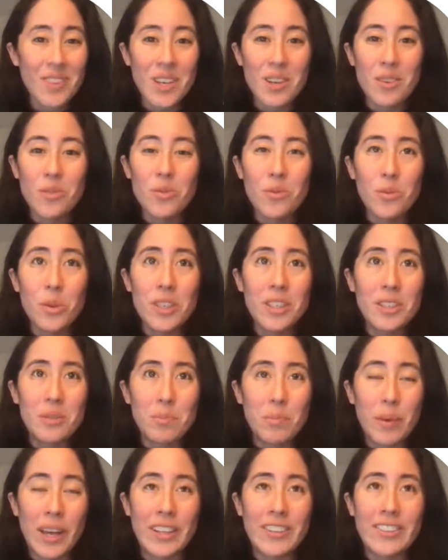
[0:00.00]
we
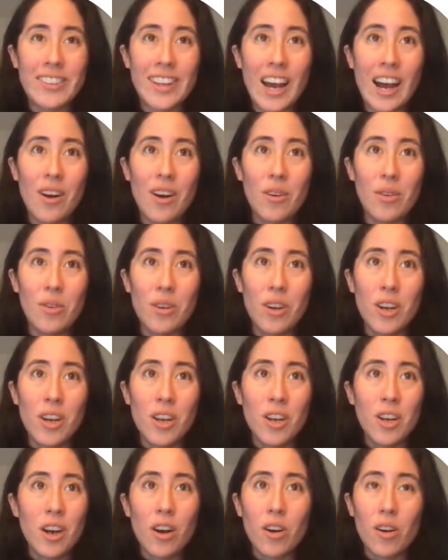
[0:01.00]
spend now,
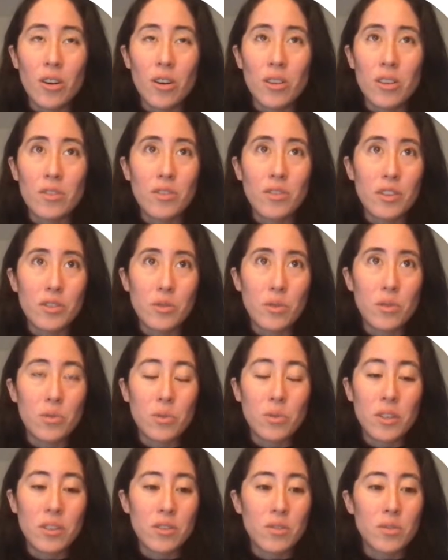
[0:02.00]
all of us who are
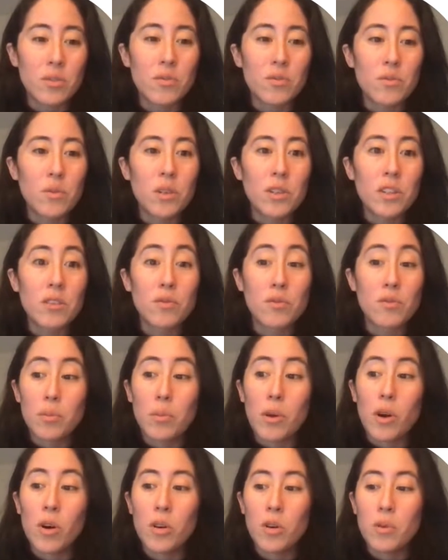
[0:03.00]
working
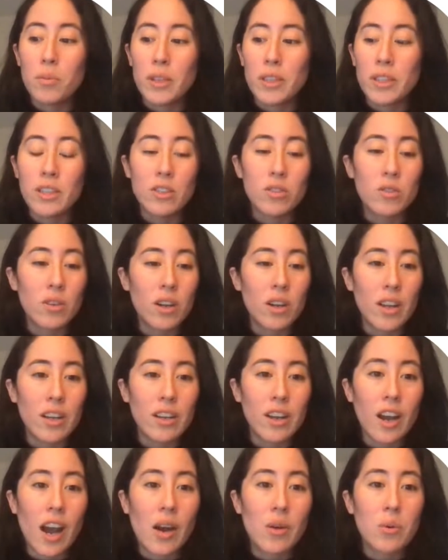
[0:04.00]
from home, and then you're
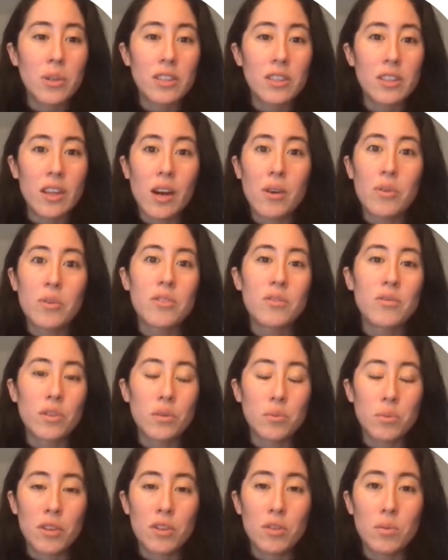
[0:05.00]
like hours and hours in
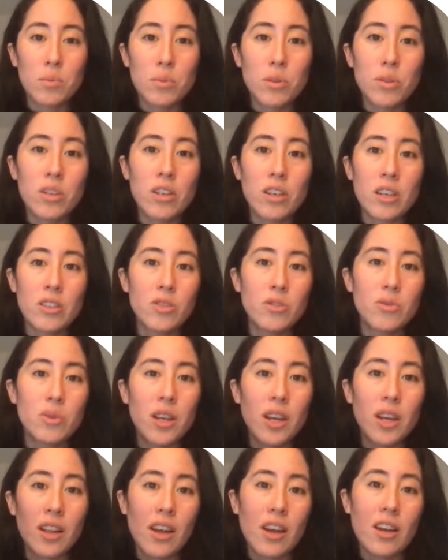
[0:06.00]
front of a computer, and you
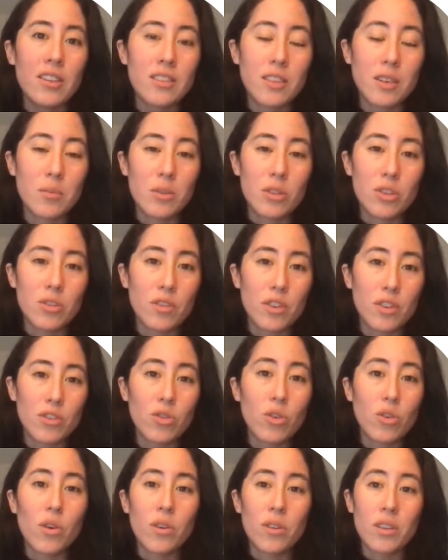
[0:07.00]
realize how much of a
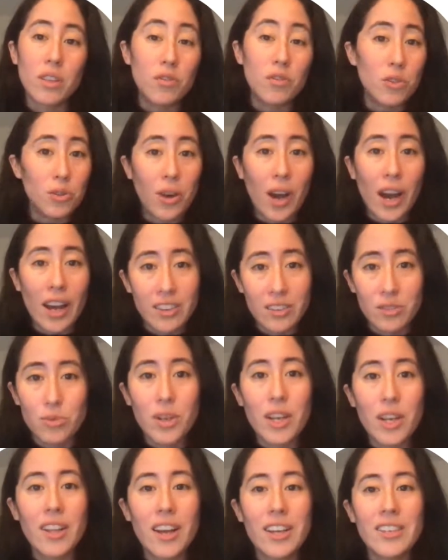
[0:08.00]
toll, if you hadn't
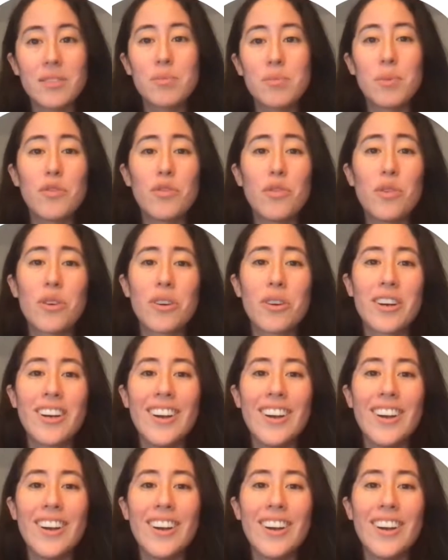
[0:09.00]
realized before,